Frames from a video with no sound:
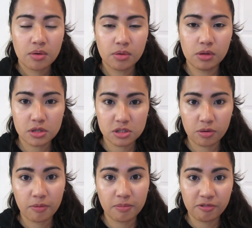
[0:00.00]
look
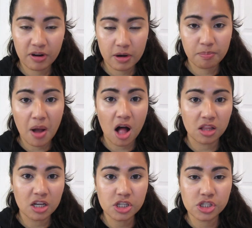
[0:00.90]
very
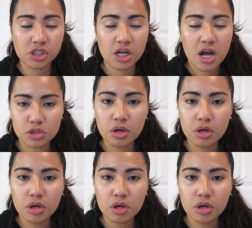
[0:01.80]
polished.